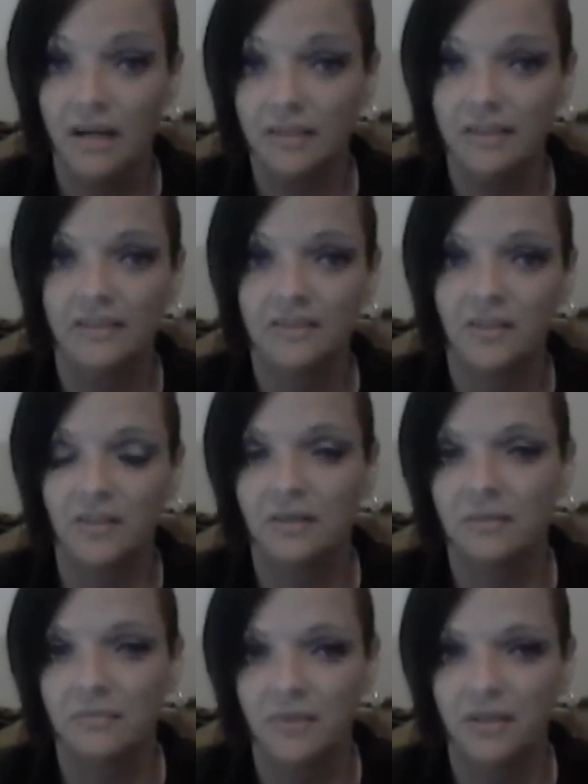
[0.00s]
ideas
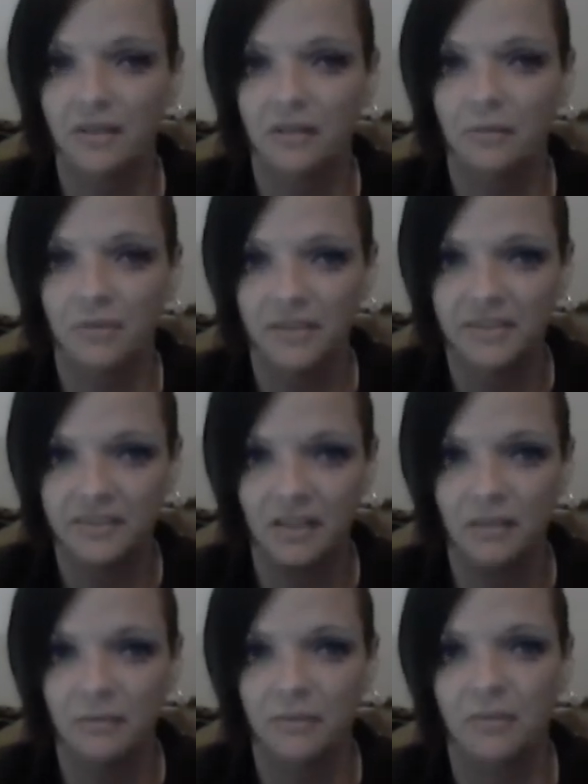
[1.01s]
on another video.
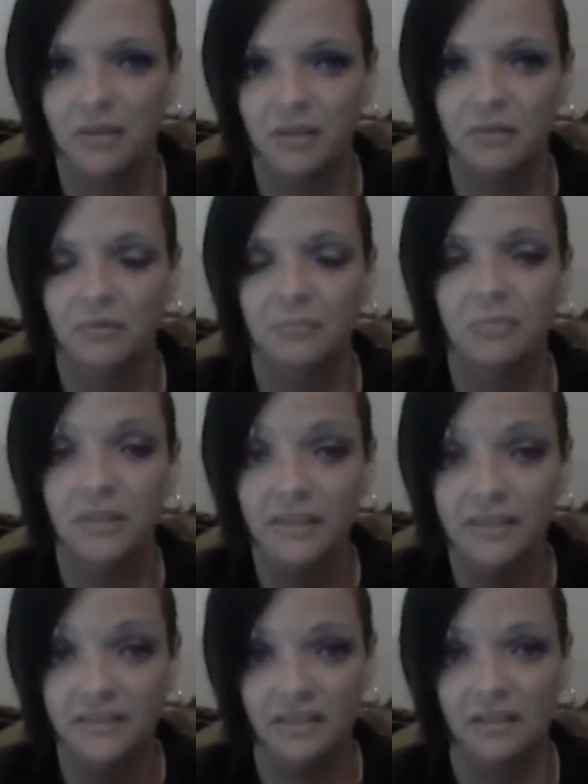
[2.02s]
Please comment below.
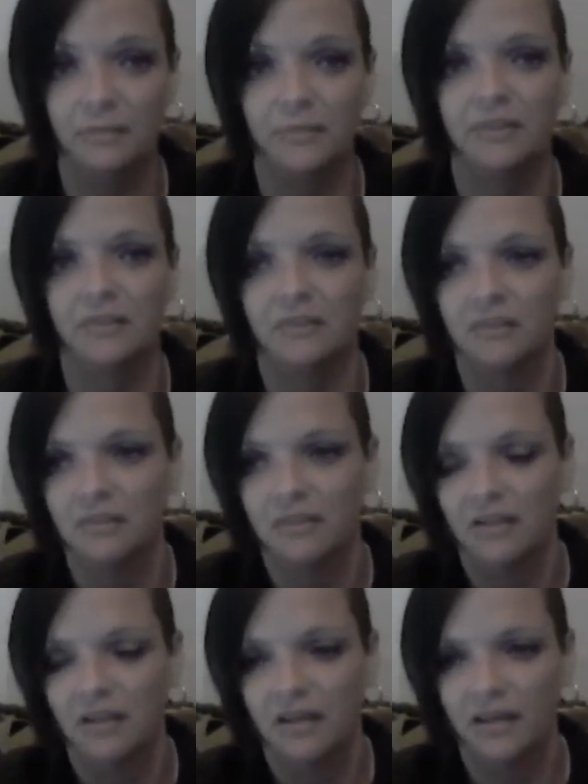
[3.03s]
Please comment,
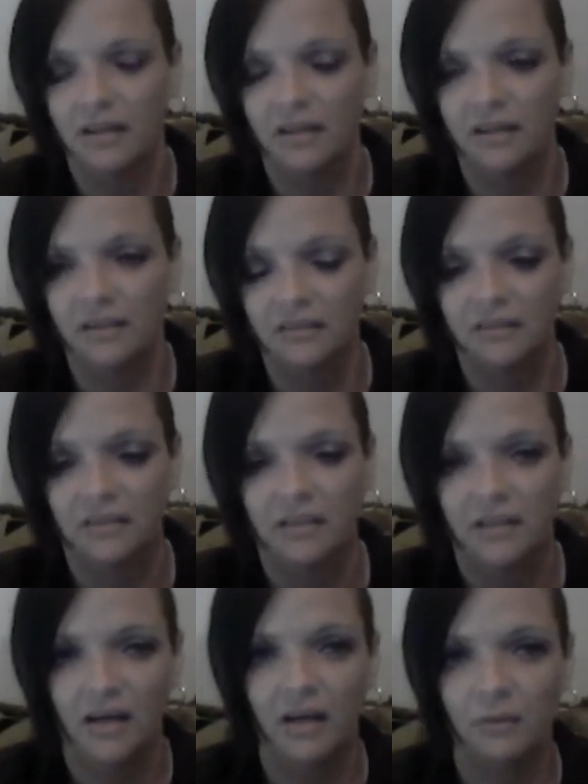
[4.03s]
and
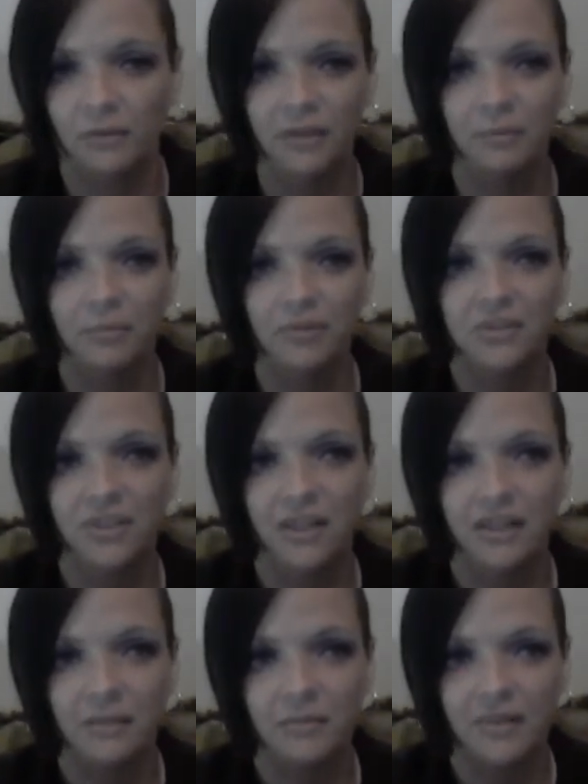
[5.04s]
I really
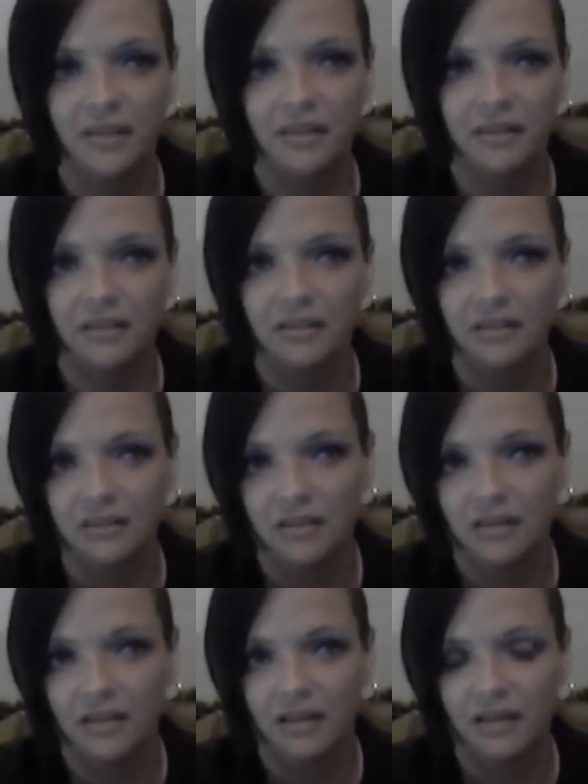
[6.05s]
appreciate everything.
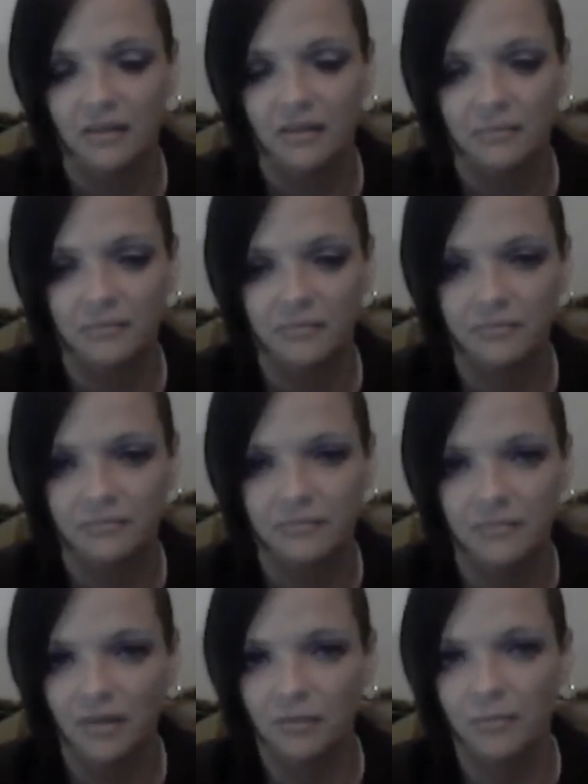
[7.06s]
Um,
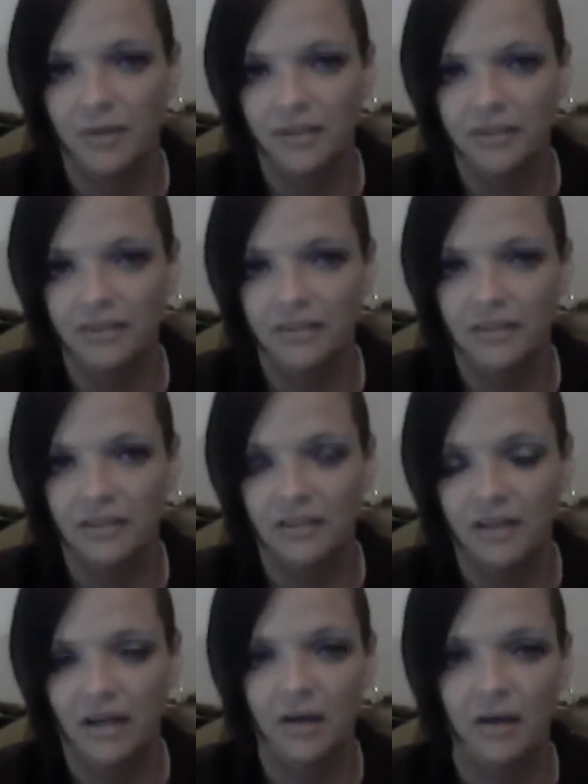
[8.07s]
everybody.
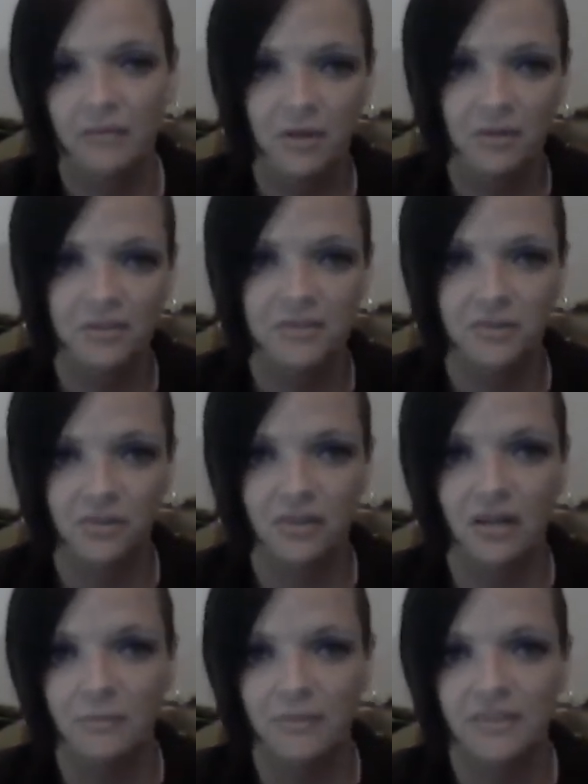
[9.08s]
I, have noticed
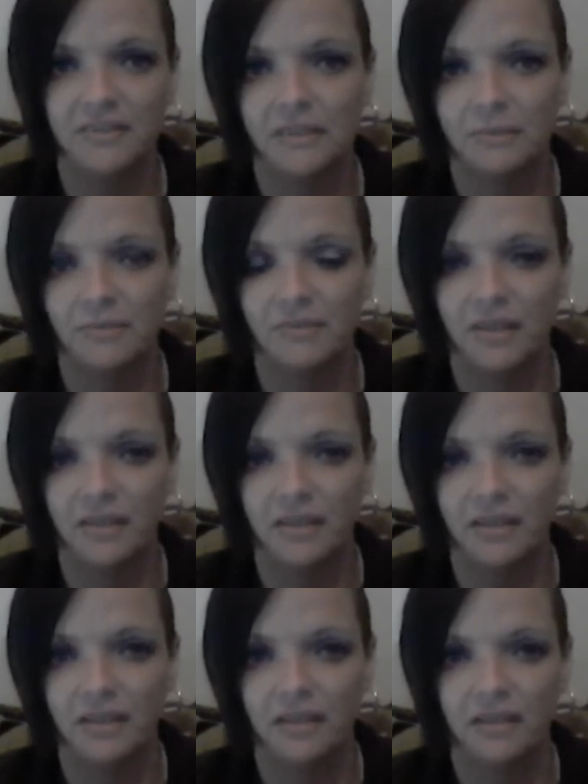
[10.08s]
your comments and
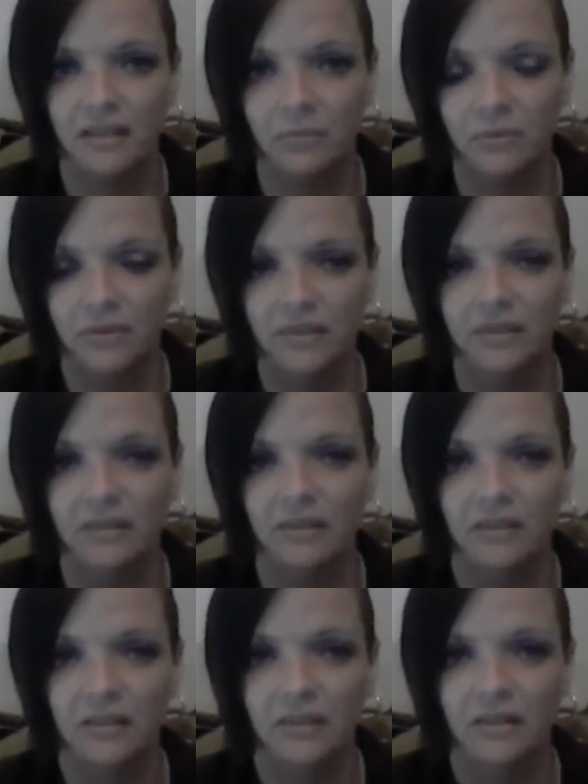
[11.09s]
everything, and I
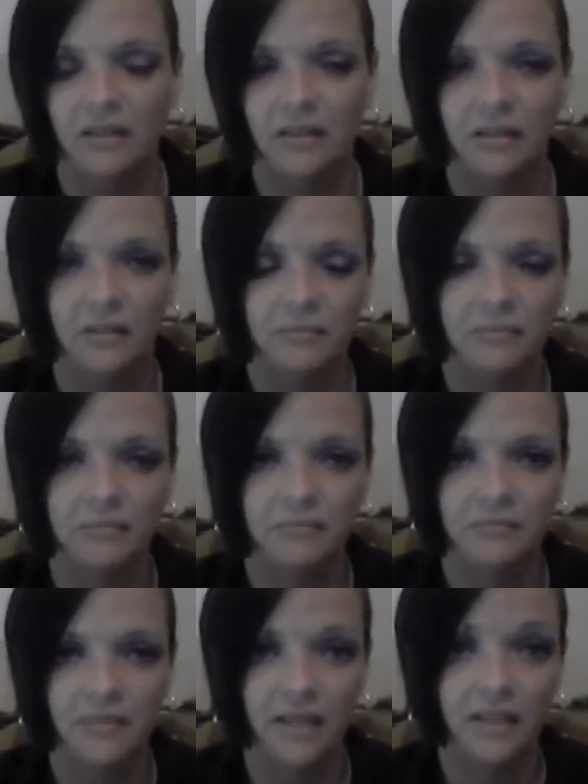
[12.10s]
really,
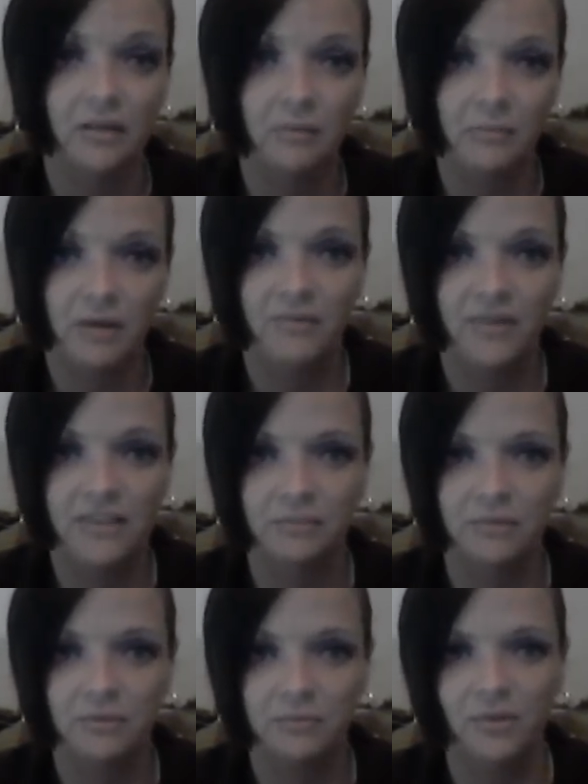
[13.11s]
um, and on my
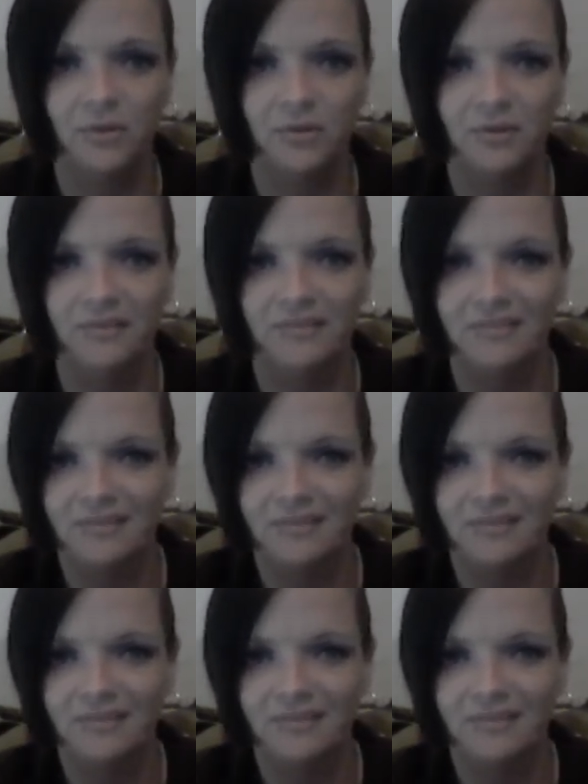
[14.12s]
Facebook wall,